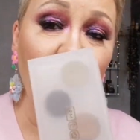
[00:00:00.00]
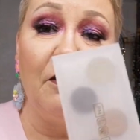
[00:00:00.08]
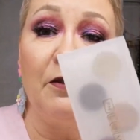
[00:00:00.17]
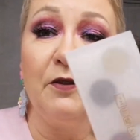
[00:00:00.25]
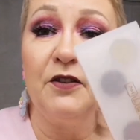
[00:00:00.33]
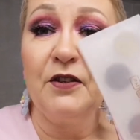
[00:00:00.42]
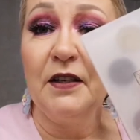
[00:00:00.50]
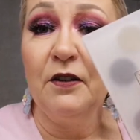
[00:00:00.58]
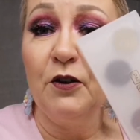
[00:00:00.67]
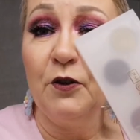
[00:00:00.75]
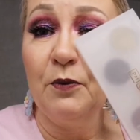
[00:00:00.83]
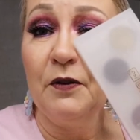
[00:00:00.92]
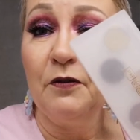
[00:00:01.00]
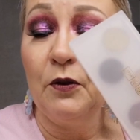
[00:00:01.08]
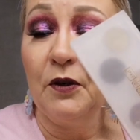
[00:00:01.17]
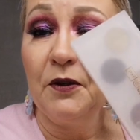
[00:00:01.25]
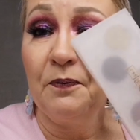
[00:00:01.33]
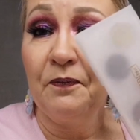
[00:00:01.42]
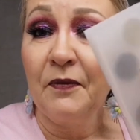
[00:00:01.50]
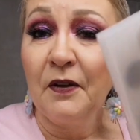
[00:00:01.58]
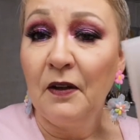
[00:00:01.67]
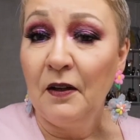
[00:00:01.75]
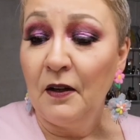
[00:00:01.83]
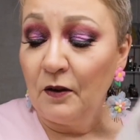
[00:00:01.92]
have never tried her before,
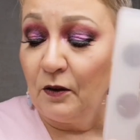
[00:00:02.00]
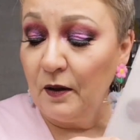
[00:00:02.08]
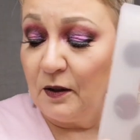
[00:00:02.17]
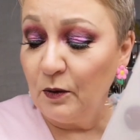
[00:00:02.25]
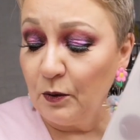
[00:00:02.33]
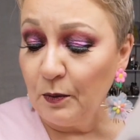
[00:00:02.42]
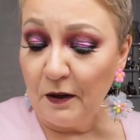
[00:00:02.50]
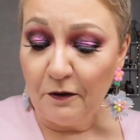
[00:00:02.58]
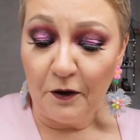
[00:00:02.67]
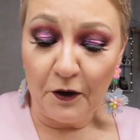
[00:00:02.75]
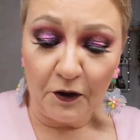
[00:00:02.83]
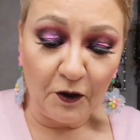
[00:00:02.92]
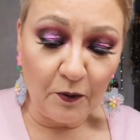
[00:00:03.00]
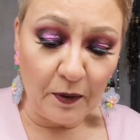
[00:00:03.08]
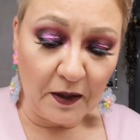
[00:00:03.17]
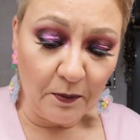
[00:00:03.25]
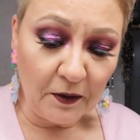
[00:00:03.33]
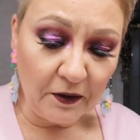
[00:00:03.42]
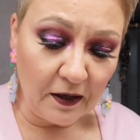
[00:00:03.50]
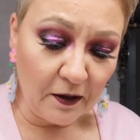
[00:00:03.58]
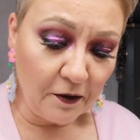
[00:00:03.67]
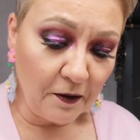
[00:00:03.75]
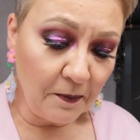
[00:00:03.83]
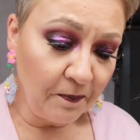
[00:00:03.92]
so this was my first Pat
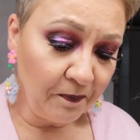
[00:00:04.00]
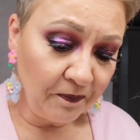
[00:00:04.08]
McGrath.